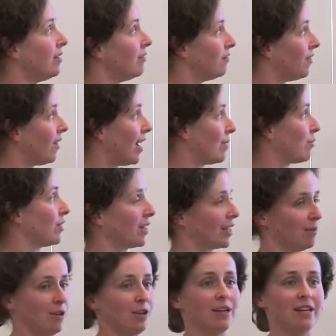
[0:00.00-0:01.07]
vibrant
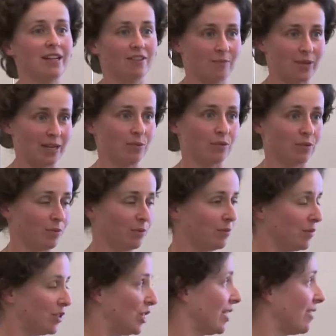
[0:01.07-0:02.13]
community of people
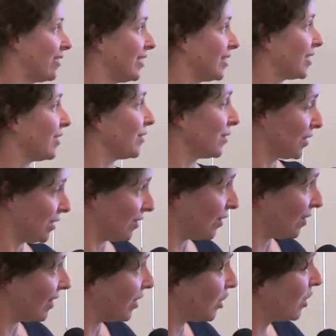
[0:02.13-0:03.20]
sharing skills and
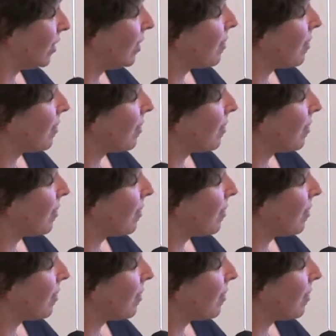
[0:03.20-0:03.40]
knowledge.